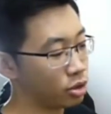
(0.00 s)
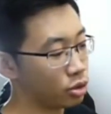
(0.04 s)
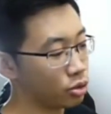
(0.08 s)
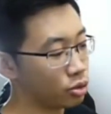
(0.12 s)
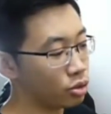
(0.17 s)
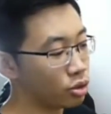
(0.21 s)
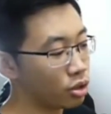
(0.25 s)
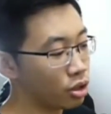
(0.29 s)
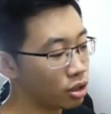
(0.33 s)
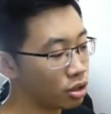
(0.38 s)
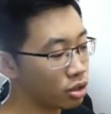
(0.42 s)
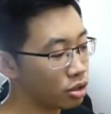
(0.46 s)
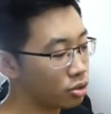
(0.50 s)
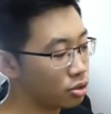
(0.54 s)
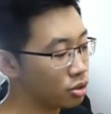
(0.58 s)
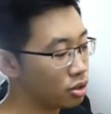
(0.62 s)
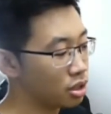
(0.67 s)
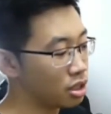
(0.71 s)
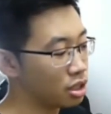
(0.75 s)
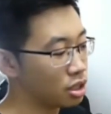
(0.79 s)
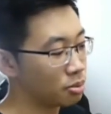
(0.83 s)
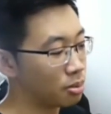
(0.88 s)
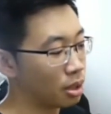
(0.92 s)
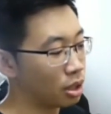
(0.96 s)
do not use
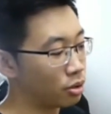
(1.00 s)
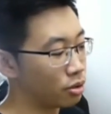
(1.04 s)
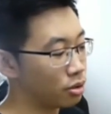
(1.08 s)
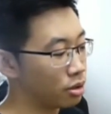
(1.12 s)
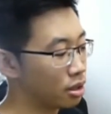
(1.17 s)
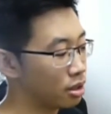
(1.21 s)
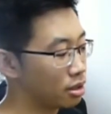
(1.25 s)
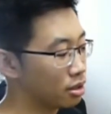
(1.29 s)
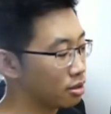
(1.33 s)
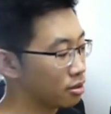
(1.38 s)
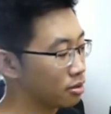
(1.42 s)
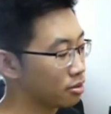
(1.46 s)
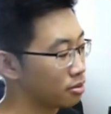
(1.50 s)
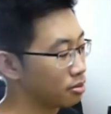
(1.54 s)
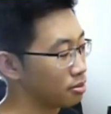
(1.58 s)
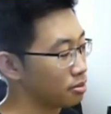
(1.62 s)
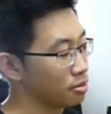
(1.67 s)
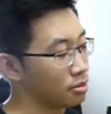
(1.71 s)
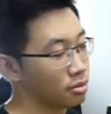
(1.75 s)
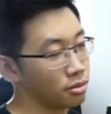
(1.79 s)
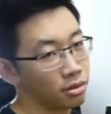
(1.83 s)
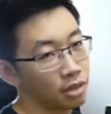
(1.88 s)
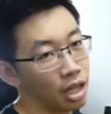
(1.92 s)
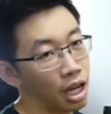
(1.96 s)
this mounting.
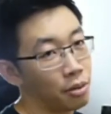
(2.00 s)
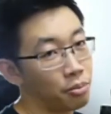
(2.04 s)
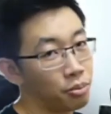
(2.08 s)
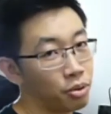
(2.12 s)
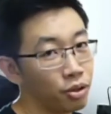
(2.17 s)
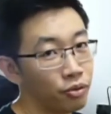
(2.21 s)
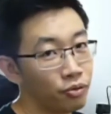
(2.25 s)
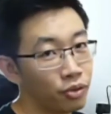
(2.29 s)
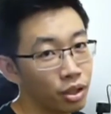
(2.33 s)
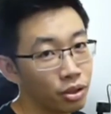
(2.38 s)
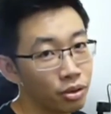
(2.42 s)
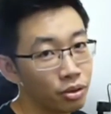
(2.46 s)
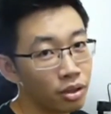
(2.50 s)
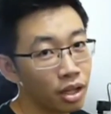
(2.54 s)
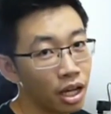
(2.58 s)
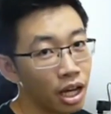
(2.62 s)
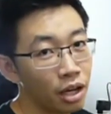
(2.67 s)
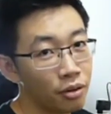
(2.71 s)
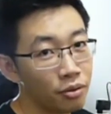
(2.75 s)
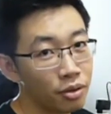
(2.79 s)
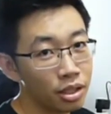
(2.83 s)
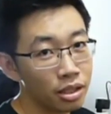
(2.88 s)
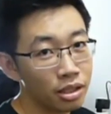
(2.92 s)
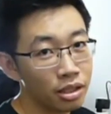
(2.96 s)
I prefer to
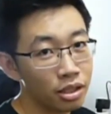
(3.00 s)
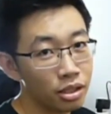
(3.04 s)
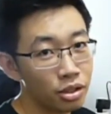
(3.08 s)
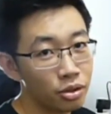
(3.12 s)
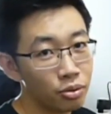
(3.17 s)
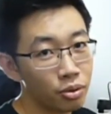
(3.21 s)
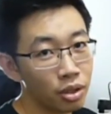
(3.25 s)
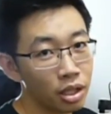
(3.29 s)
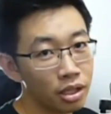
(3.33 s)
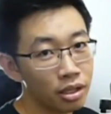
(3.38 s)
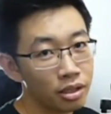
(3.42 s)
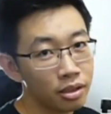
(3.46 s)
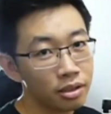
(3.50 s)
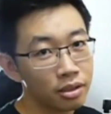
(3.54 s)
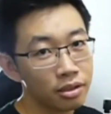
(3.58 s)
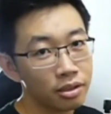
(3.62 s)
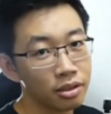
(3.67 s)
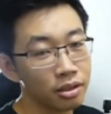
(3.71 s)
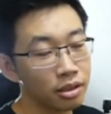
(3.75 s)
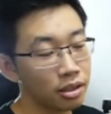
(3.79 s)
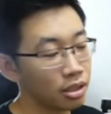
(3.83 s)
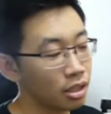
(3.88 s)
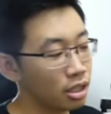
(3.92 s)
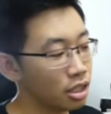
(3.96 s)
have it this way.
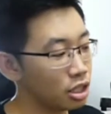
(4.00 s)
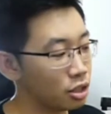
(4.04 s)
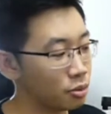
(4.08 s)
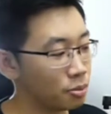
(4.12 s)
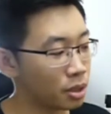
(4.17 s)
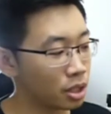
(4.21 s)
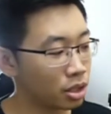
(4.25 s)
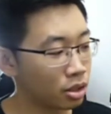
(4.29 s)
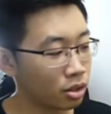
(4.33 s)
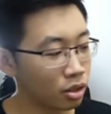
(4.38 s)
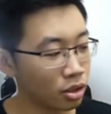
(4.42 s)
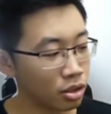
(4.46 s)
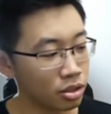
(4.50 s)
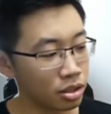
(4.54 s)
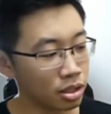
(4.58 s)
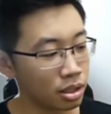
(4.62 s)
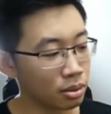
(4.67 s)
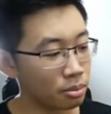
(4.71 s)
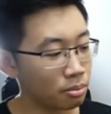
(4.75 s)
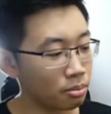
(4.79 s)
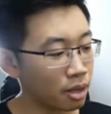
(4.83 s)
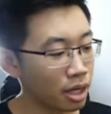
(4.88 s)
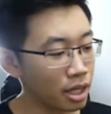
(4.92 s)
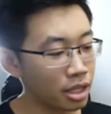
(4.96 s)
It's because
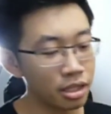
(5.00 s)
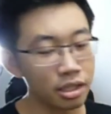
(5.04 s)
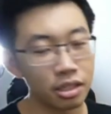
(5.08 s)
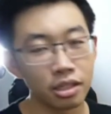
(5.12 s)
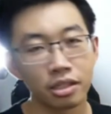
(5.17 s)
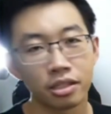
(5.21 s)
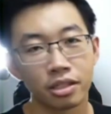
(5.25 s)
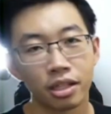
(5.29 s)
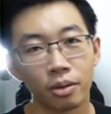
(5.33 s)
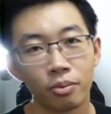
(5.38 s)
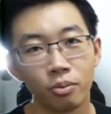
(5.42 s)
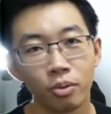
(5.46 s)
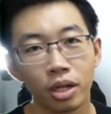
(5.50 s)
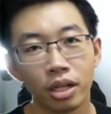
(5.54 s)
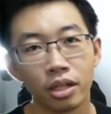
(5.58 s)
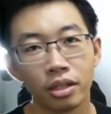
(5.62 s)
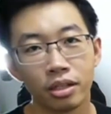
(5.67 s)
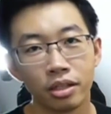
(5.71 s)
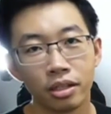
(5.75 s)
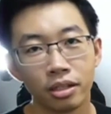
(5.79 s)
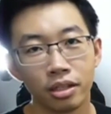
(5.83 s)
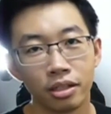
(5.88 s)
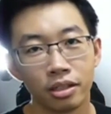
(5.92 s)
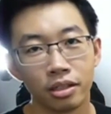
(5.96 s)
the mic is somewhere
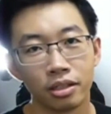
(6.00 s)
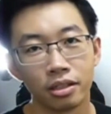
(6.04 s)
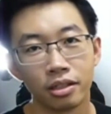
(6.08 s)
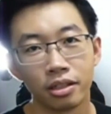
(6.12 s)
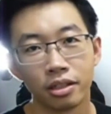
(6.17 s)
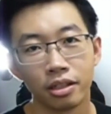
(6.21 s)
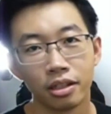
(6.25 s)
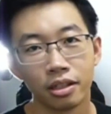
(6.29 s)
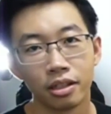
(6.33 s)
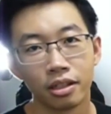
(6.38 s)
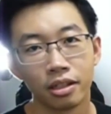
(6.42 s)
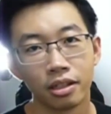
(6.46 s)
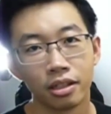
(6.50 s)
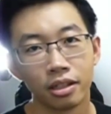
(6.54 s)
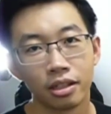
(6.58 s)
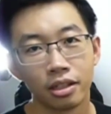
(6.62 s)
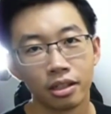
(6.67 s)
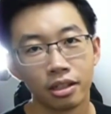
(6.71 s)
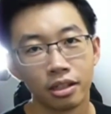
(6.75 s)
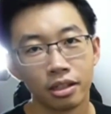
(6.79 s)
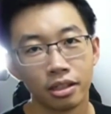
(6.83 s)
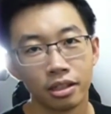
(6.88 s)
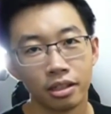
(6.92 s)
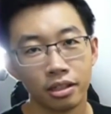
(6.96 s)
here.
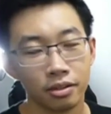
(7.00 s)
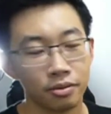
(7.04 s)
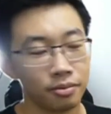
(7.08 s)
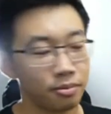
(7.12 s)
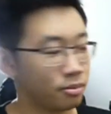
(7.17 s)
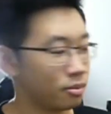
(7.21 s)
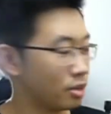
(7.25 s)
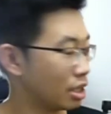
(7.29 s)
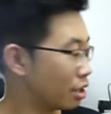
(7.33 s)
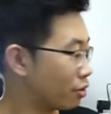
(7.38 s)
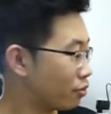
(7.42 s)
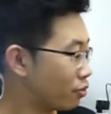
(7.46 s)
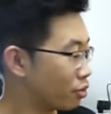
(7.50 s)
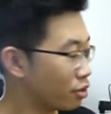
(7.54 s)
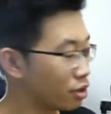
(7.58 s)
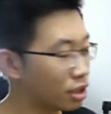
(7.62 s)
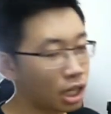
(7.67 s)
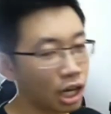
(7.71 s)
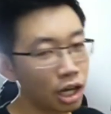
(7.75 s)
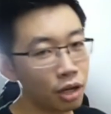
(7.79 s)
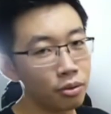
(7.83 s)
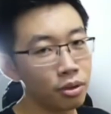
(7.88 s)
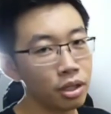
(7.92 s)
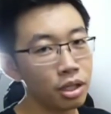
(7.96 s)
If you
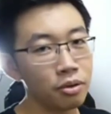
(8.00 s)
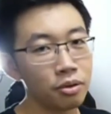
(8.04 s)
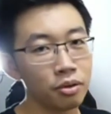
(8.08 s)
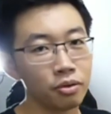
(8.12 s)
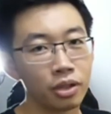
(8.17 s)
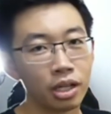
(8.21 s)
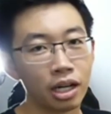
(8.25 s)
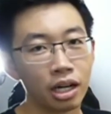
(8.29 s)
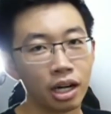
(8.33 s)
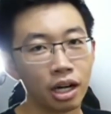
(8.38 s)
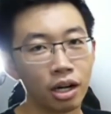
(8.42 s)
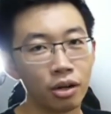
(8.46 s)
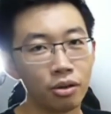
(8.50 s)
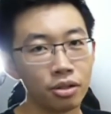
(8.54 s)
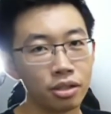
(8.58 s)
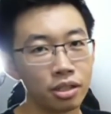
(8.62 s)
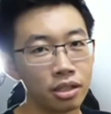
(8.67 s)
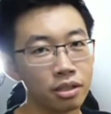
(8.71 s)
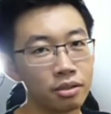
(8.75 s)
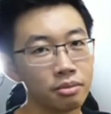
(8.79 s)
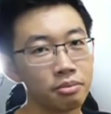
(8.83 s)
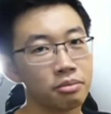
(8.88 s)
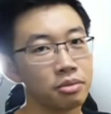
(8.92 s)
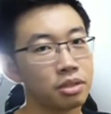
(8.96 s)
cover it with the
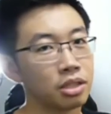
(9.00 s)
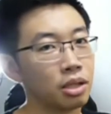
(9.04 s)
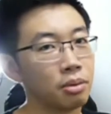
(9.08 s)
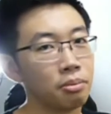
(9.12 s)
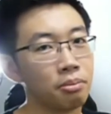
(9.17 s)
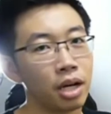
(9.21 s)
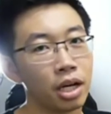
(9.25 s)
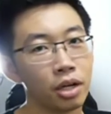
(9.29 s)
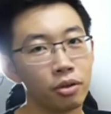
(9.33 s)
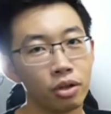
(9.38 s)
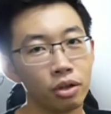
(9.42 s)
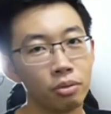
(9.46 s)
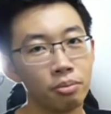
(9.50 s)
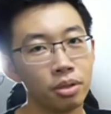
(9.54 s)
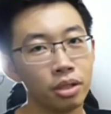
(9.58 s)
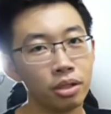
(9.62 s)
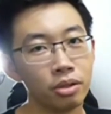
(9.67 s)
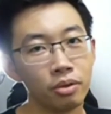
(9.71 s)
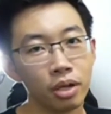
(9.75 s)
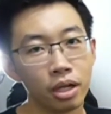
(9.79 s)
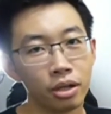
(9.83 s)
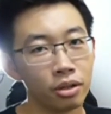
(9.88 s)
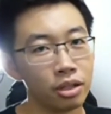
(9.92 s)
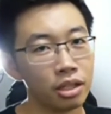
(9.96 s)
housing, the mic will
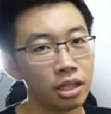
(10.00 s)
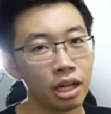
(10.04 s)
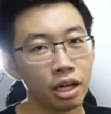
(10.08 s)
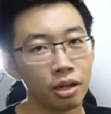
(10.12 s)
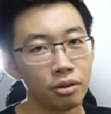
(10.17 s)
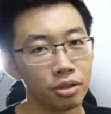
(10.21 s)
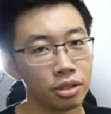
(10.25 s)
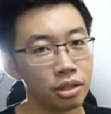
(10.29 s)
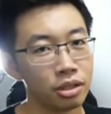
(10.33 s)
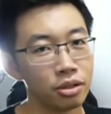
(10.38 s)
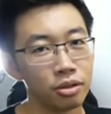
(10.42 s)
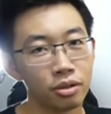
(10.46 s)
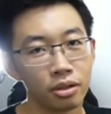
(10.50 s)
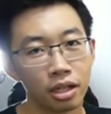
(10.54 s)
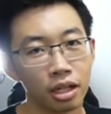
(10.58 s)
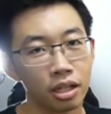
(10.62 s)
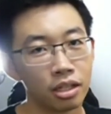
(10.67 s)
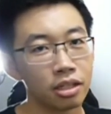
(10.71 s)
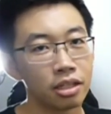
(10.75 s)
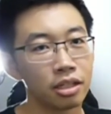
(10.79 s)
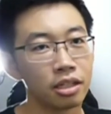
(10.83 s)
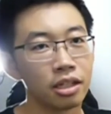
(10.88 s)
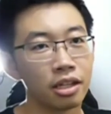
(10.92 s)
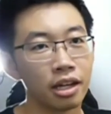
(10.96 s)
be very lousy. You
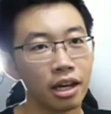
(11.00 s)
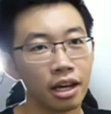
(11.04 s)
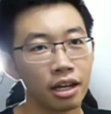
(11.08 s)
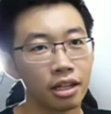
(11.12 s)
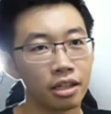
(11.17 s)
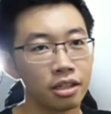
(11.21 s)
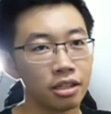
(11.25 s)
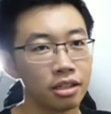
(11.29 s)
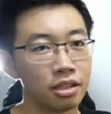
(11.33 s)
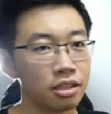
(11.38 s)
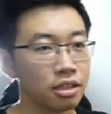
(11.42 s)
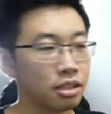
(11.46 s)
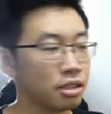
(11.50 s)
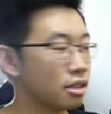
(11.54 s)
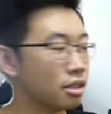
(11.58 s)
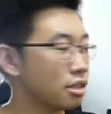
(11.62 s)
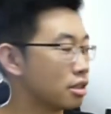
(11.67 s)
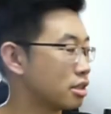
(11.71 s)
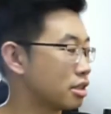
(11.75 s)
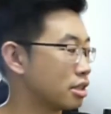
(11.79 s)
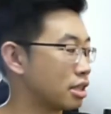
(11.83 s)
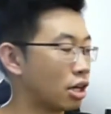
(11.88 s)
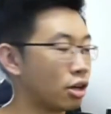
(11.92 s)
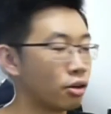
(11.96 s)
can't hear any
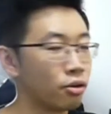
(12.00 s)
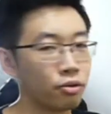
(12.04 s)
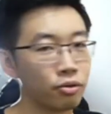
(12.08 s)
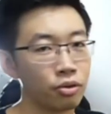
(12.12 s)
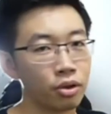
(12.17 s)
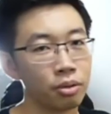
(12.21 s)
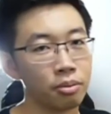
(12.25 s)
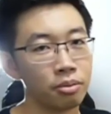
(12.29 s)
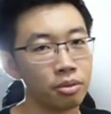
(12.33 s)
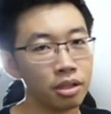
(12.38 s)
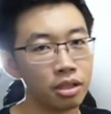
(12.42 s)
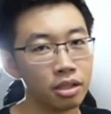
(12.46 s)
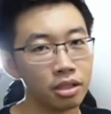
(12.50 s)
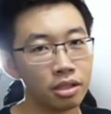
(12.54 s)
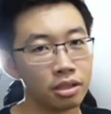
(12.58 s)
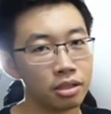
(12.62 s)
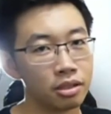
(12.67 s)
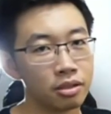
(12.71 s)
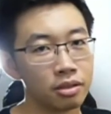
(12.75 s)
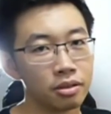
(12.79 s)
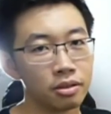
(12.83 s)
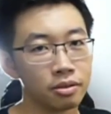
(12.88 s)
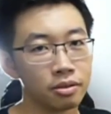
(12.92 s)
sound from this.